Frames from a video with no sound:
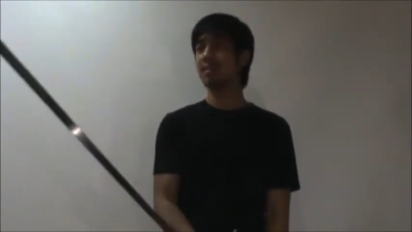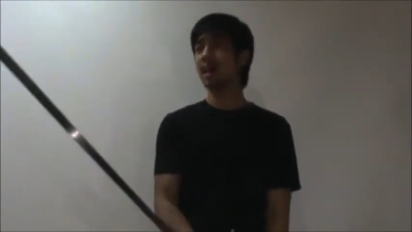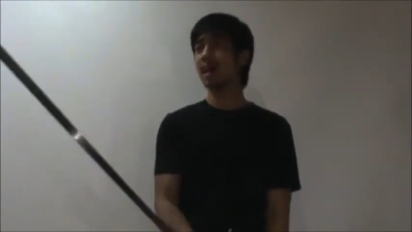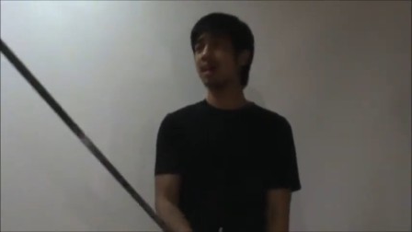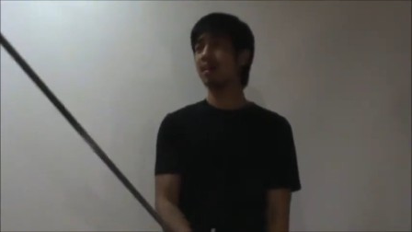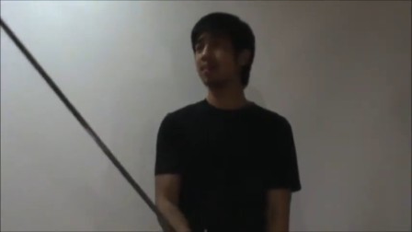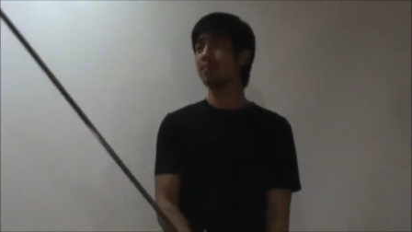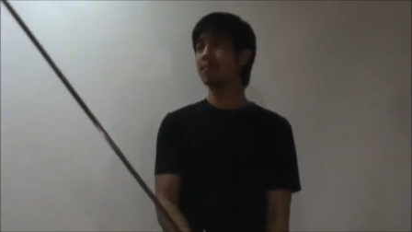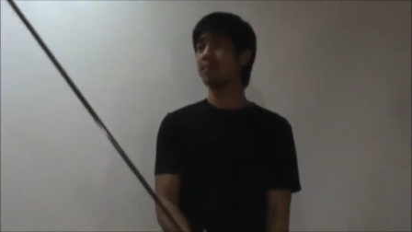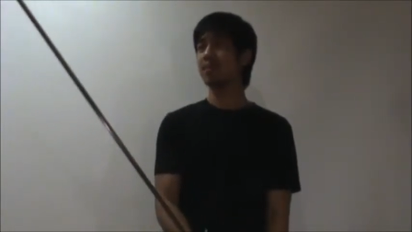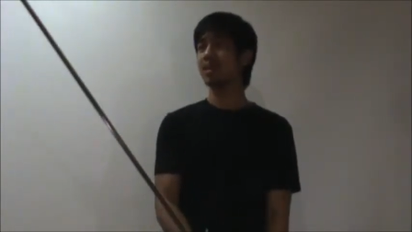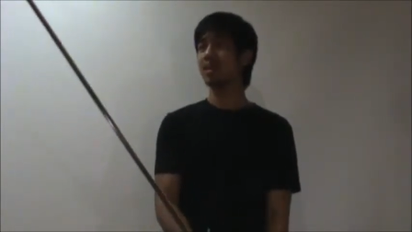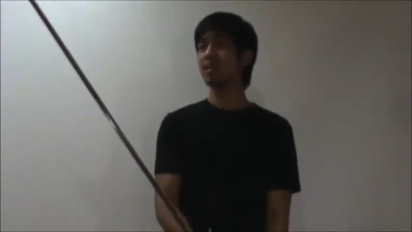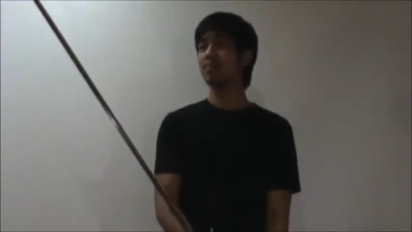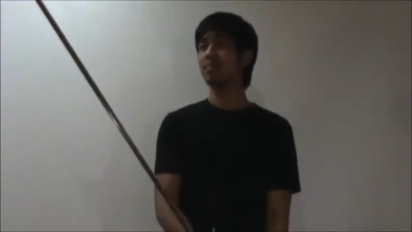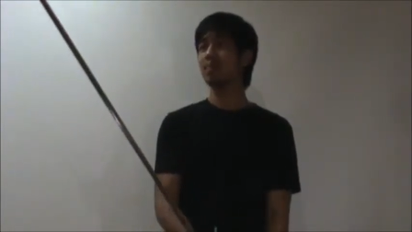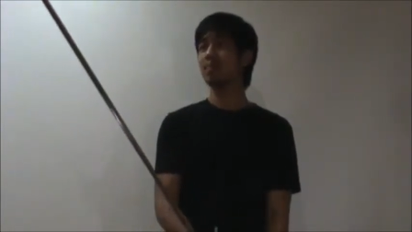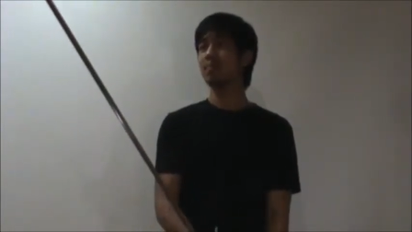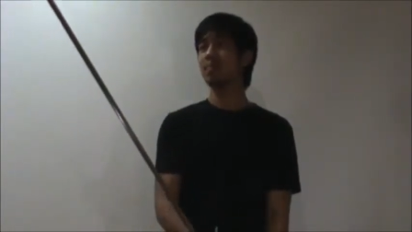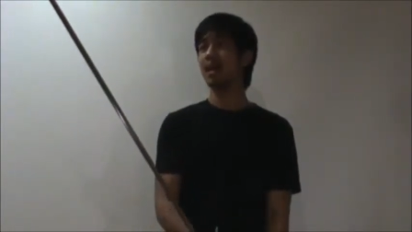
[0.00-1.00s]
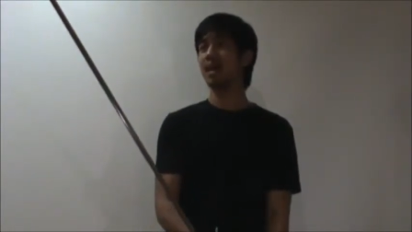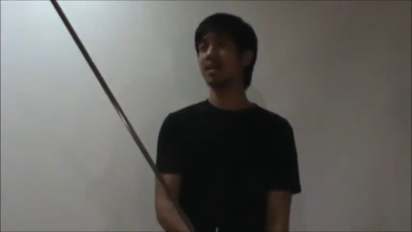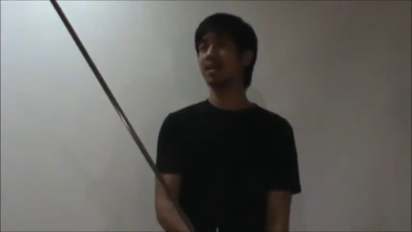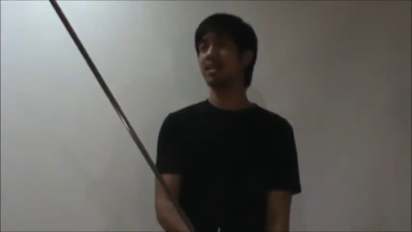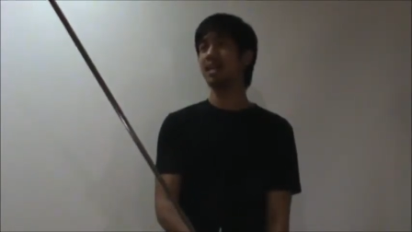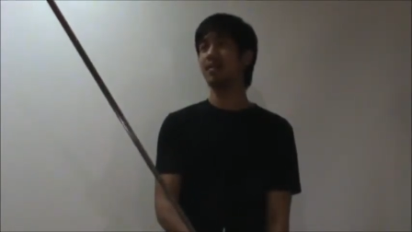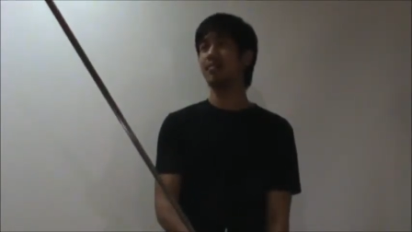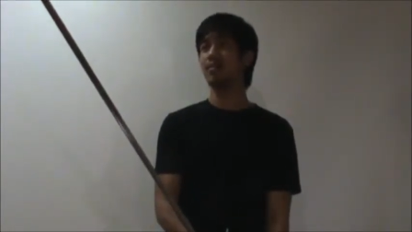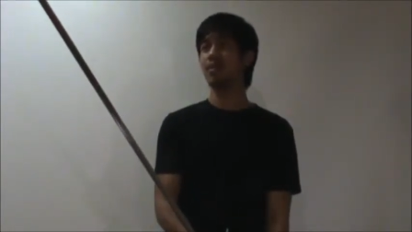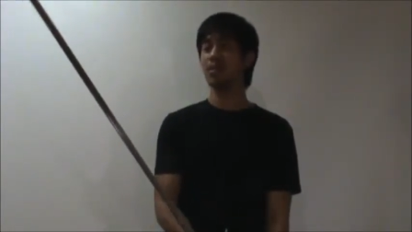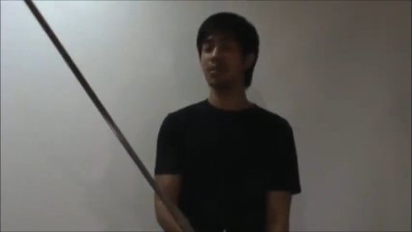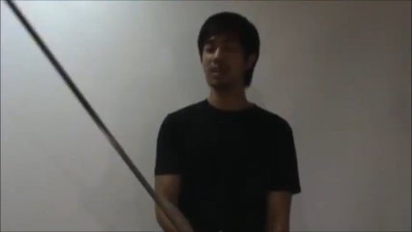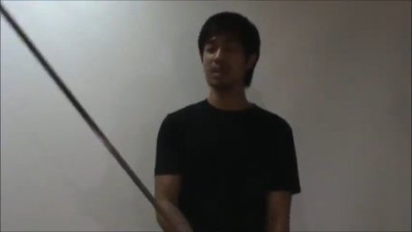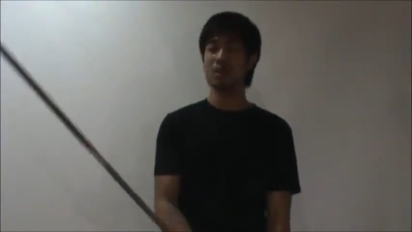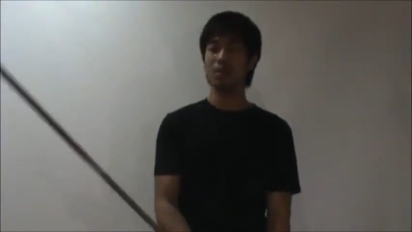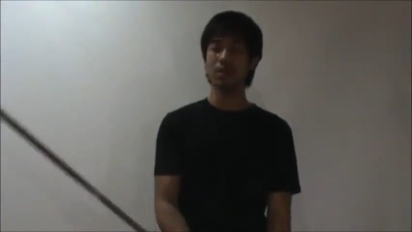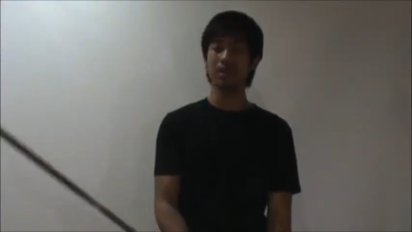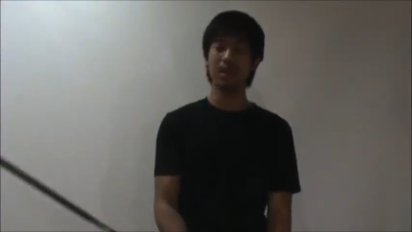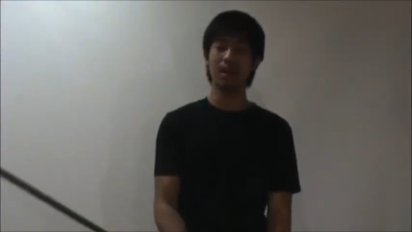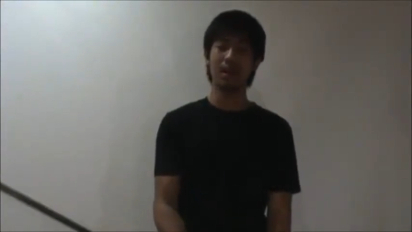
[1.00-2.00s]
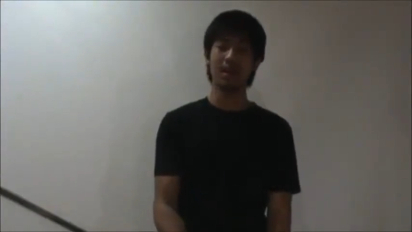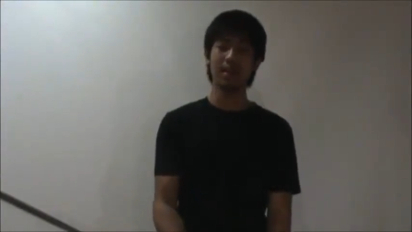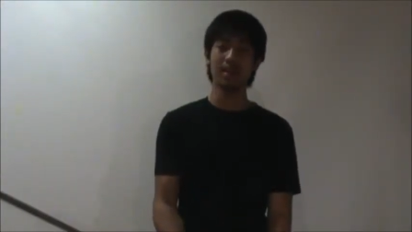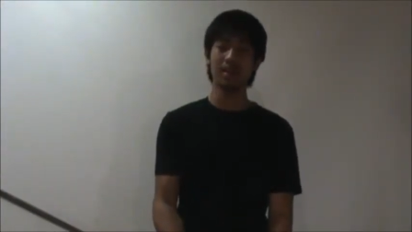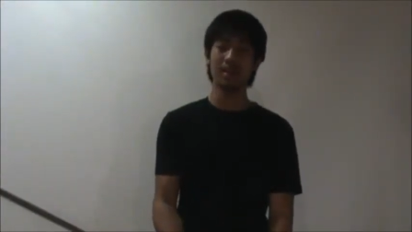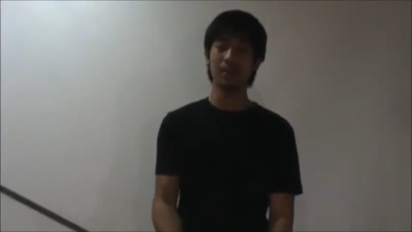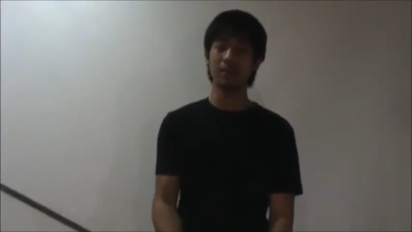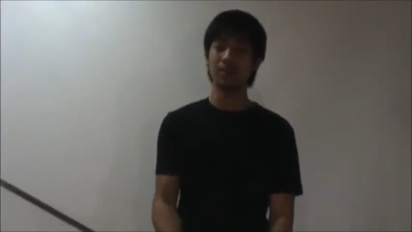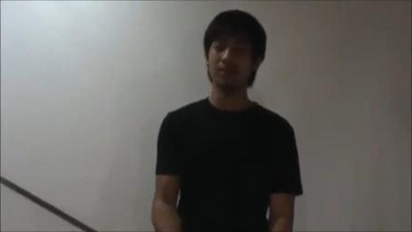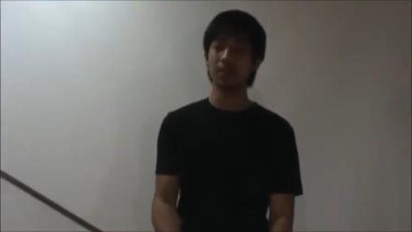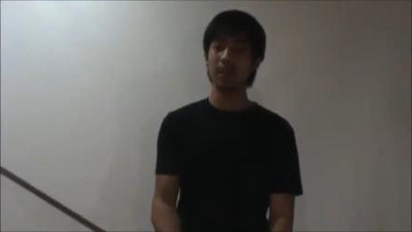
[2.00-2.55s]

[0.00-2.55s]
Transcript: I keep in mind that the only other